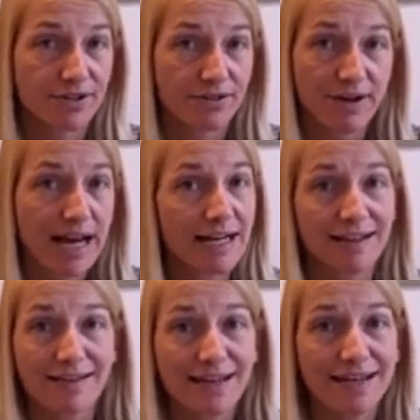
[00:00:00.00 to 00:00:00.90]
do
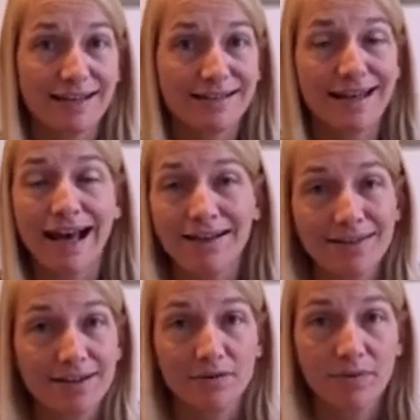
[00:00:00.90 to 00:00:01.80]
anything
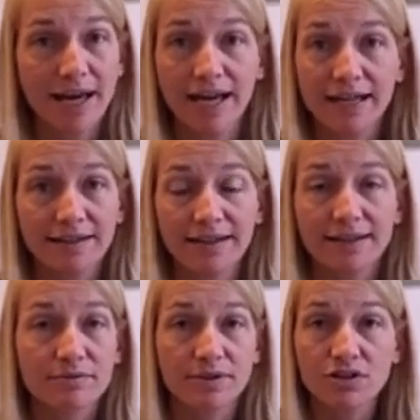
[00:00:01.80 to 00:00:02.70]
exactly the way that
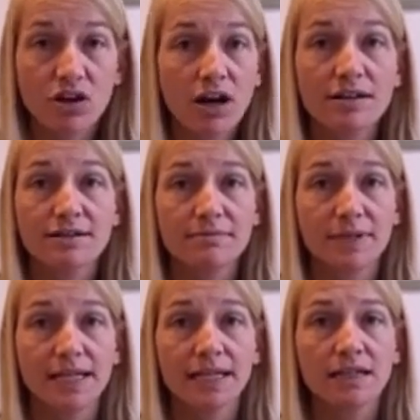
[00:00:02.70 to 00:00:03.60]
it was taught to
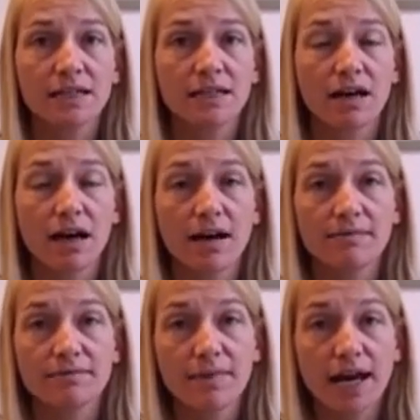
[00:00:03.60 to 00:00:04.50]
me.
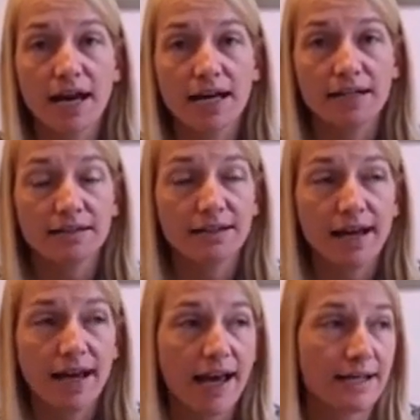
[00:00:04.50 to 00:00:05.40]
Um, I
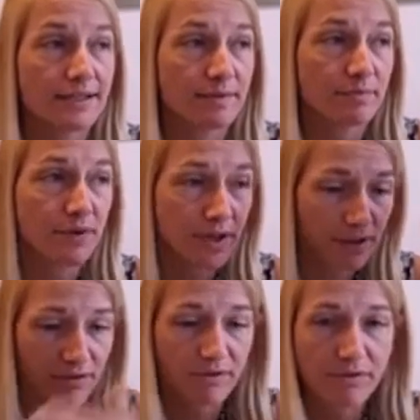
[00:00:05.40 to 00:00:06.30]
had to put it
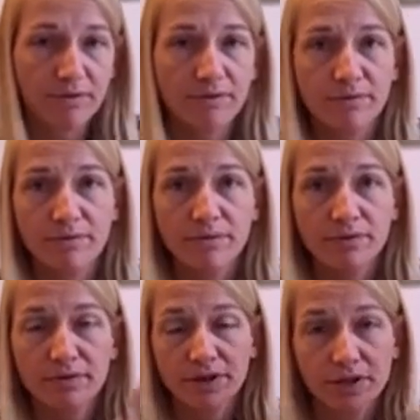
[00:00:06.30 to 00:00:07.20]
through
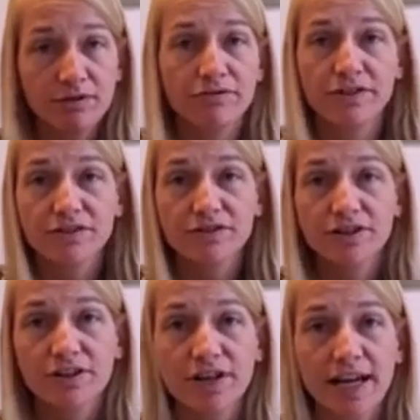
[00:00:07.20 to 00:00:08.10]
the U
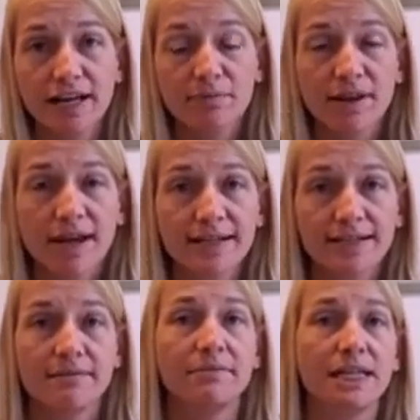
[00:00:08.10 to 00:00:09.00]
filter and apply it
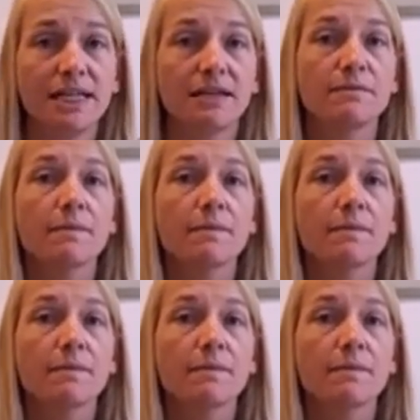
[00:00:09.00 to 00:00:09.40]
to me.